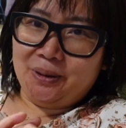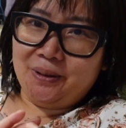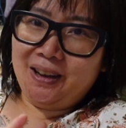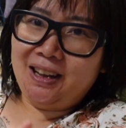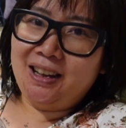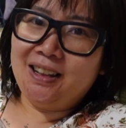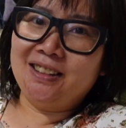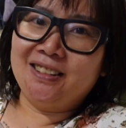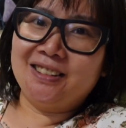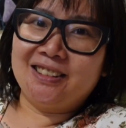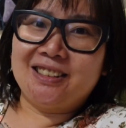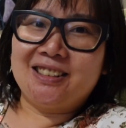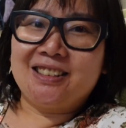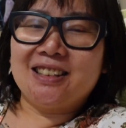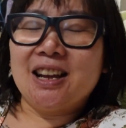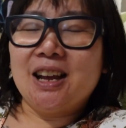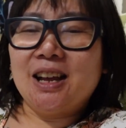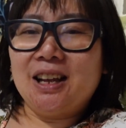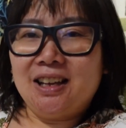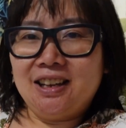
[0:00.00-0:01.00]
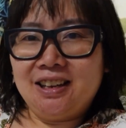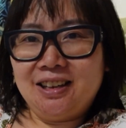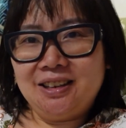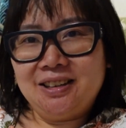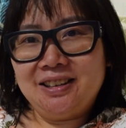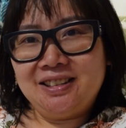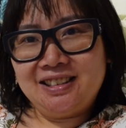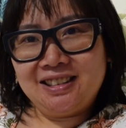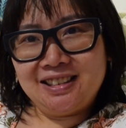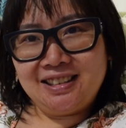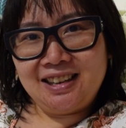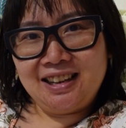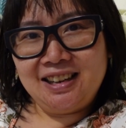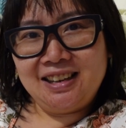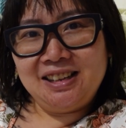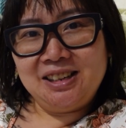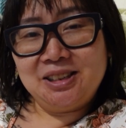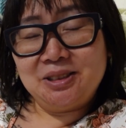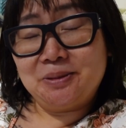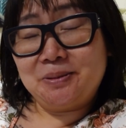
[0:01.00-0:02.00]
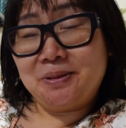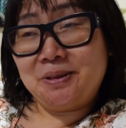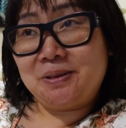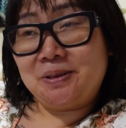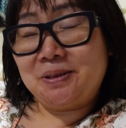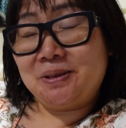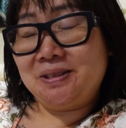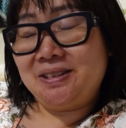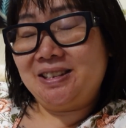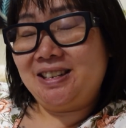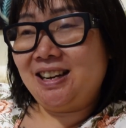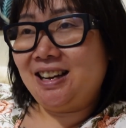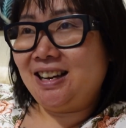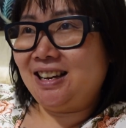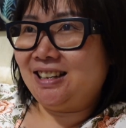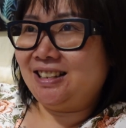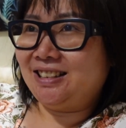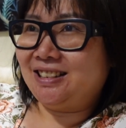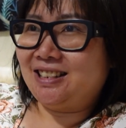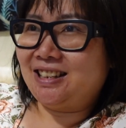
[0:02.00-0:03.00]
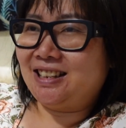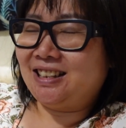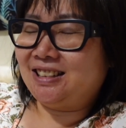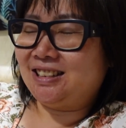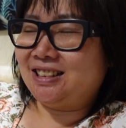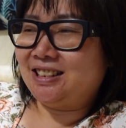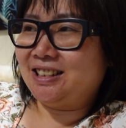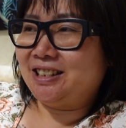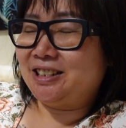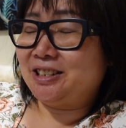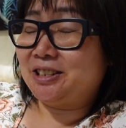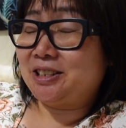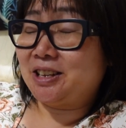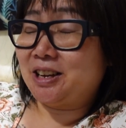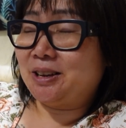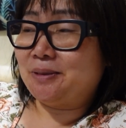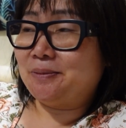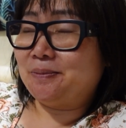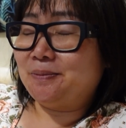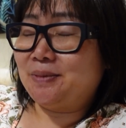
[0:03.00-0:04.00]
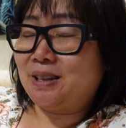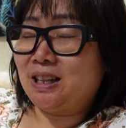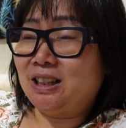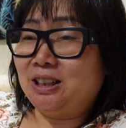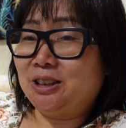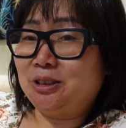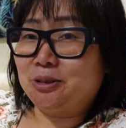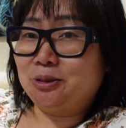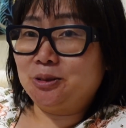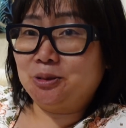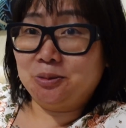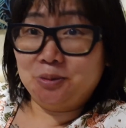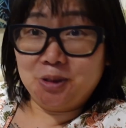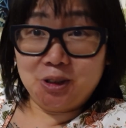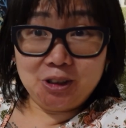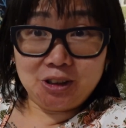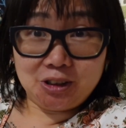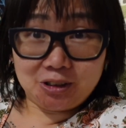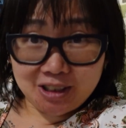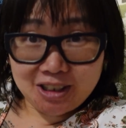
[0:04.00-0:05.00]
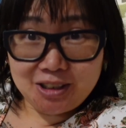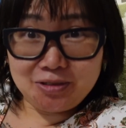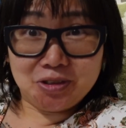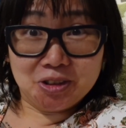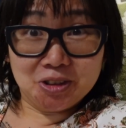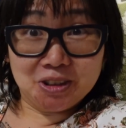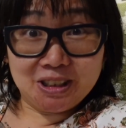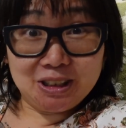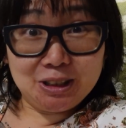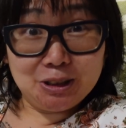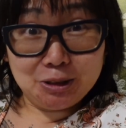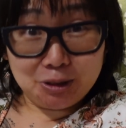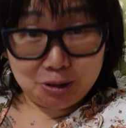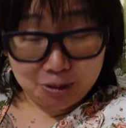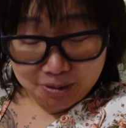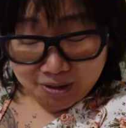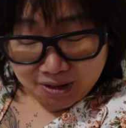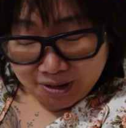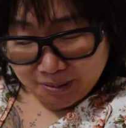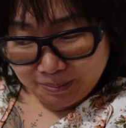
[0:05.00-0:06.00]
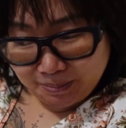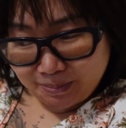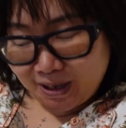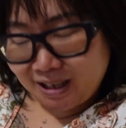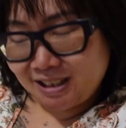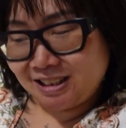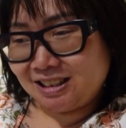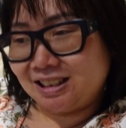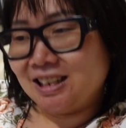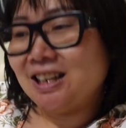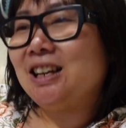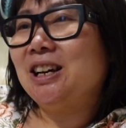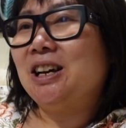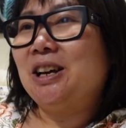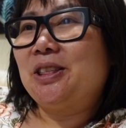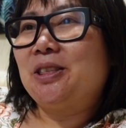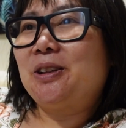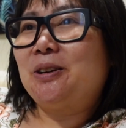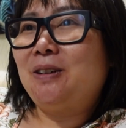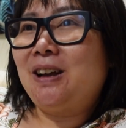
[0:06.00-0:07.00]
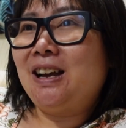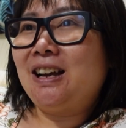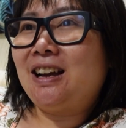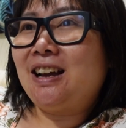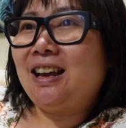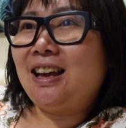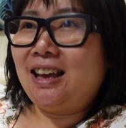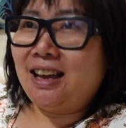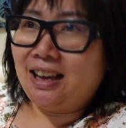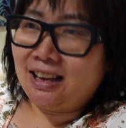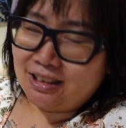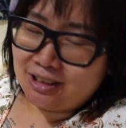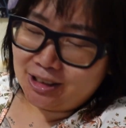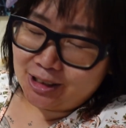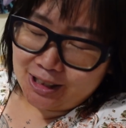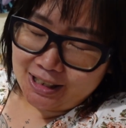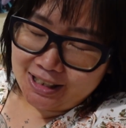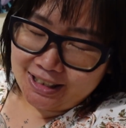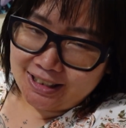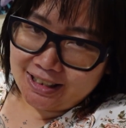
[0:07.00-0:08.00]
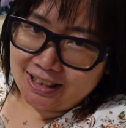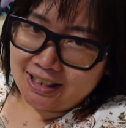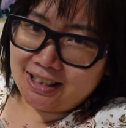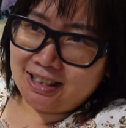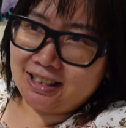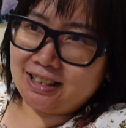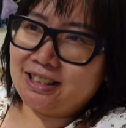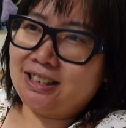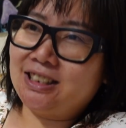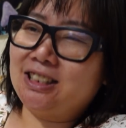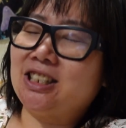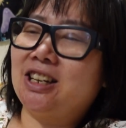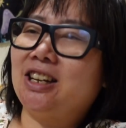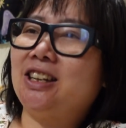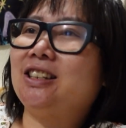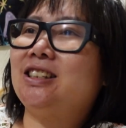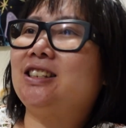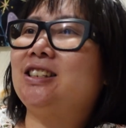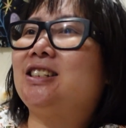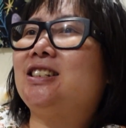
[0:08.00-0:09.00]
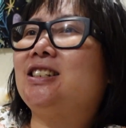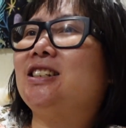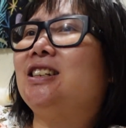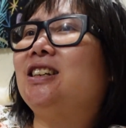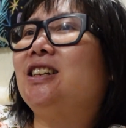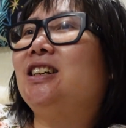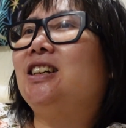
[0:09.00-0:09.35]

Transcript: Well, today is one of those days that is a little more stressful than usual, but the way I handle it is just